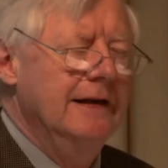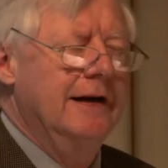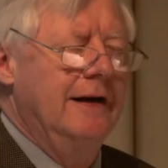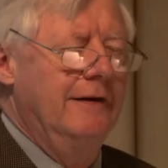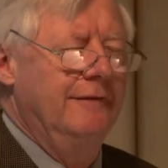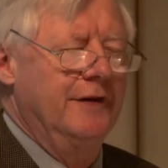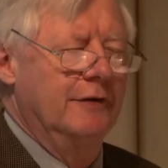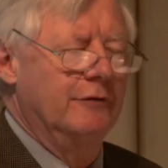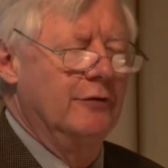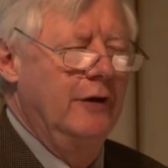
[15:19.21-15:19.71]

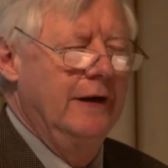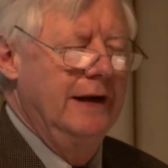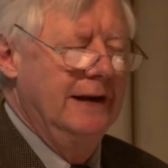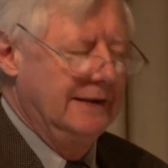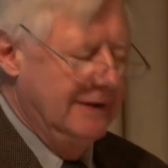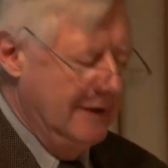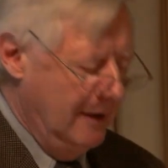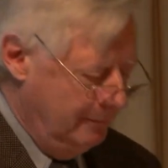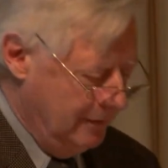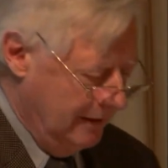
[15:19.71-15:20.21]
of the royal
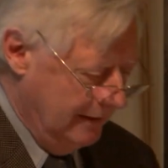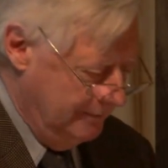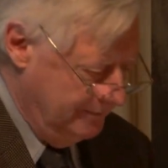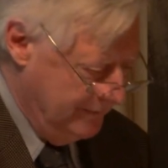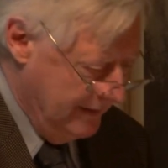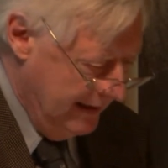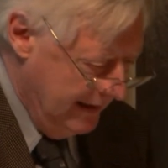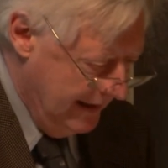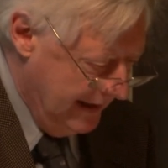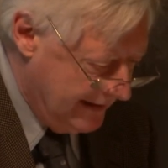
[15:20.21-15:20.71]
couple
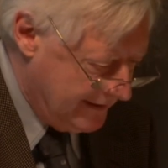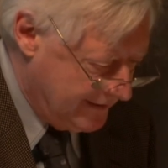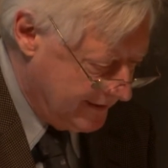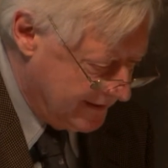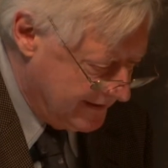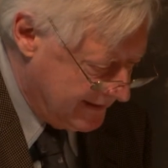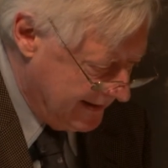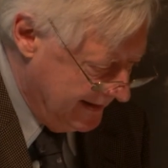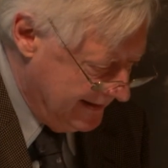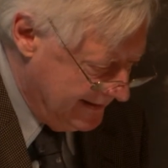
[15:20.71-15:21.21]

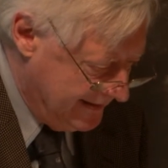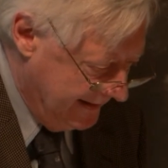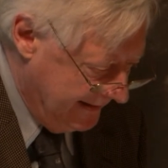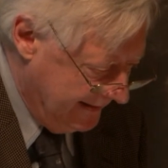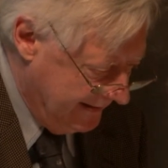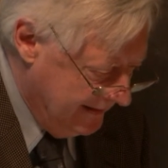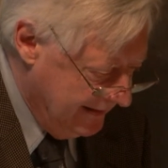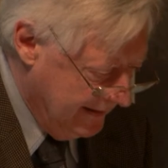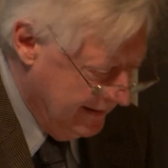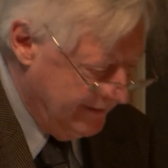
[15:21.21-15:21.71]

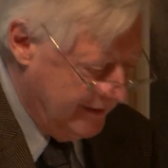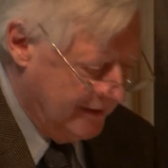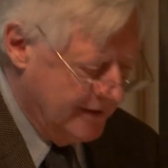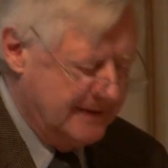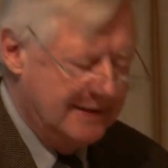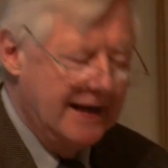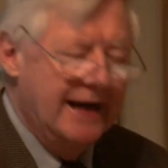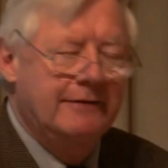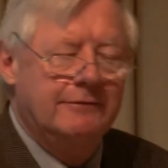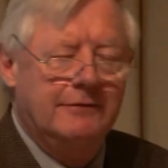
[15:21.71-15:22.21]
exercising their
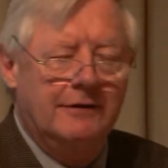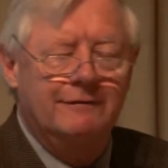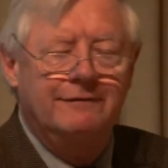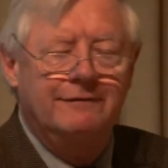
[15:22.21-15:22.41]
sacral